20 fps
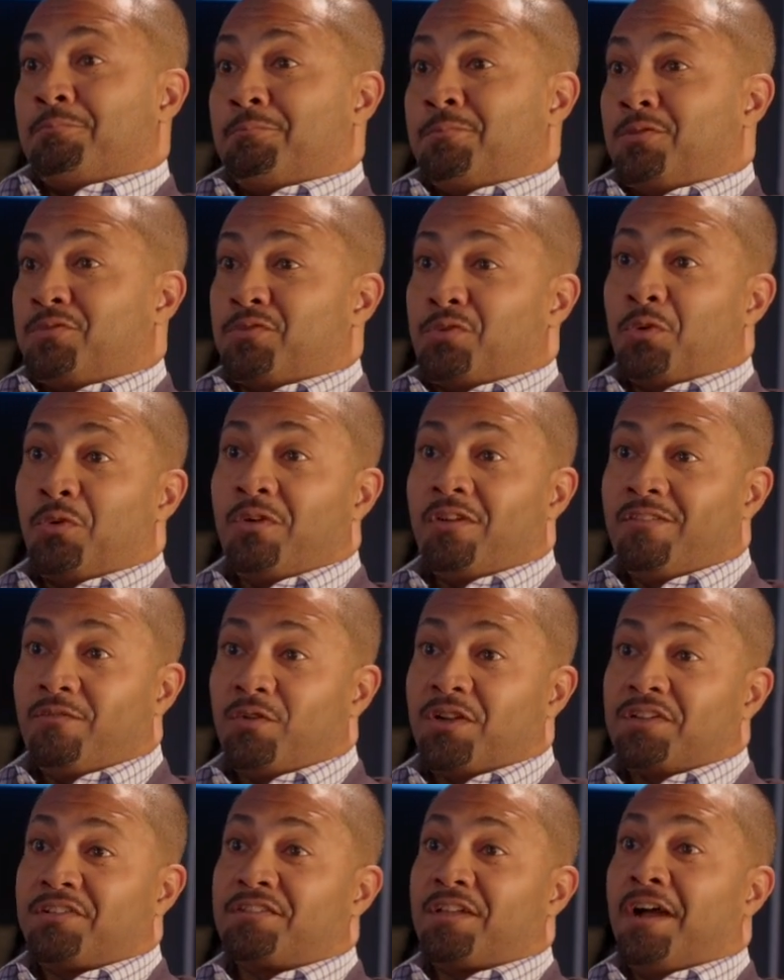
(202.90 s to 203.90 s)
the story of
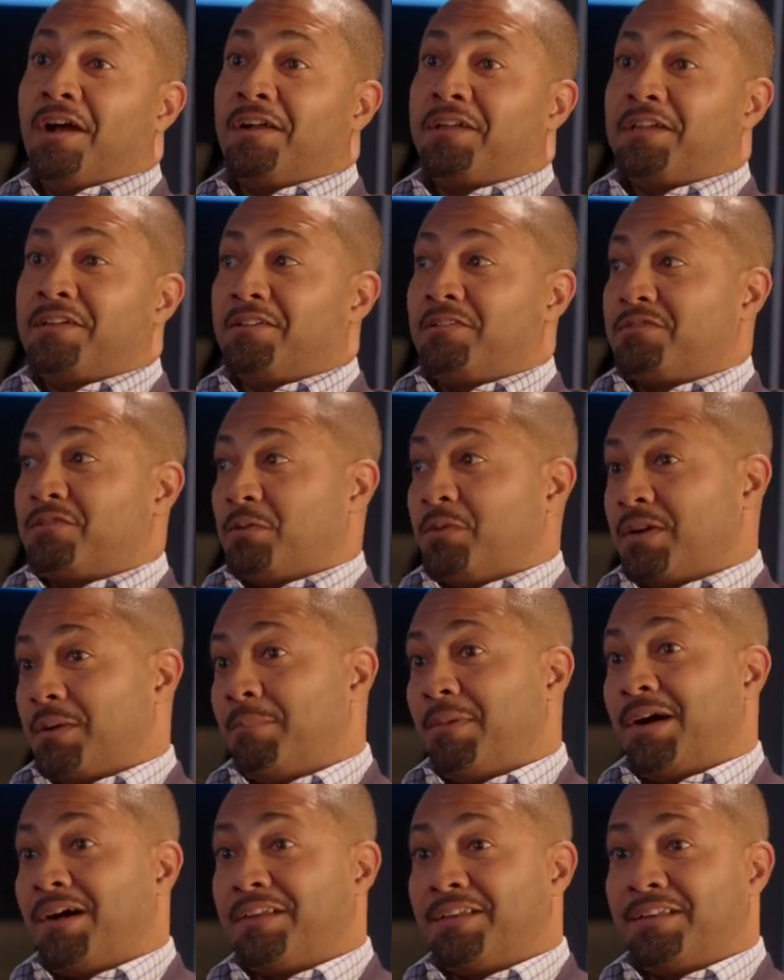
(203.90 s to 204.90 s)
what a stock is, or what a
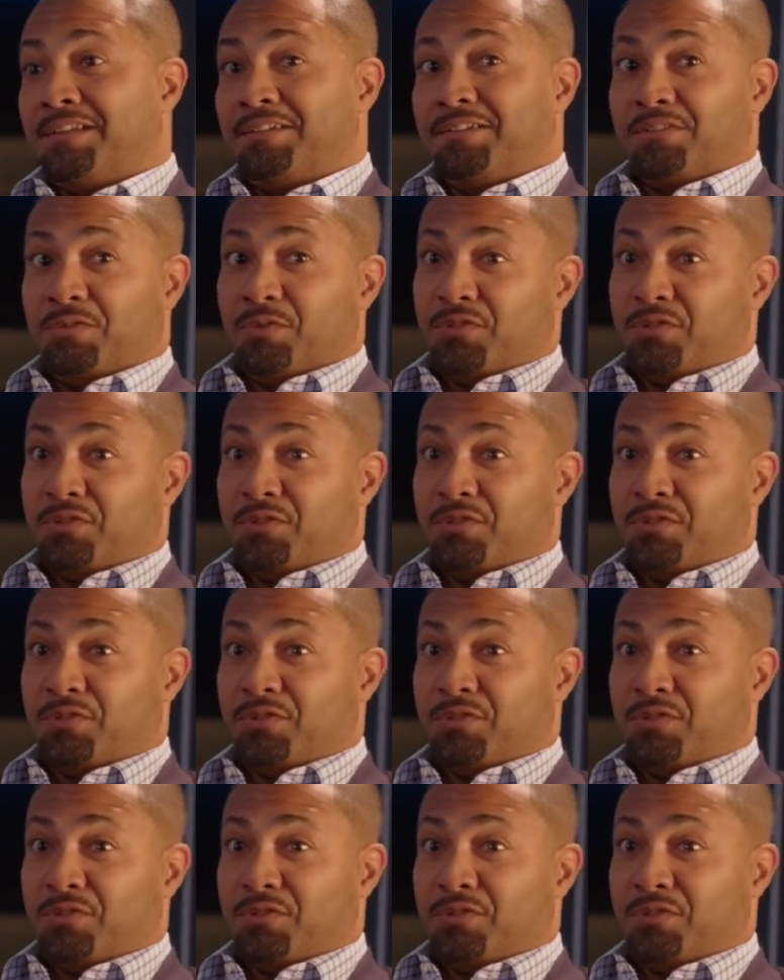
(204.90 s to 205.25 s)
bond is,